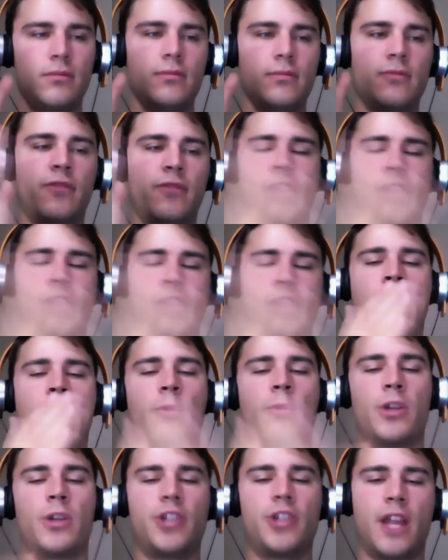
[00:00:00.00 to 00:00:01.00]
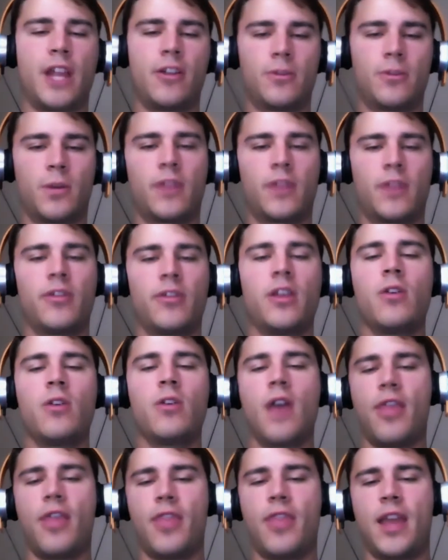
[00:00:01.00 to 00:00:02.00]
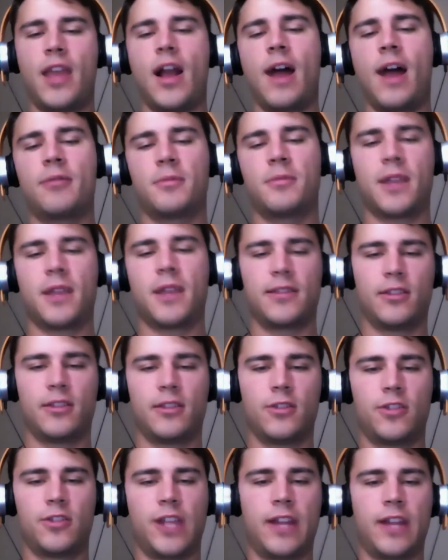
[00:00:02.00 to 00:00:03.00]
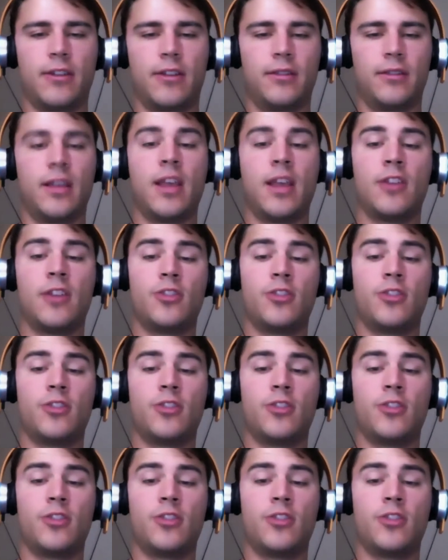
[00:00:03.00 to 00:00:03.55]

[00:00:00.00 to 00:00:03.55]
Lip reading: figuring out what channels work for you and then optimizing those channels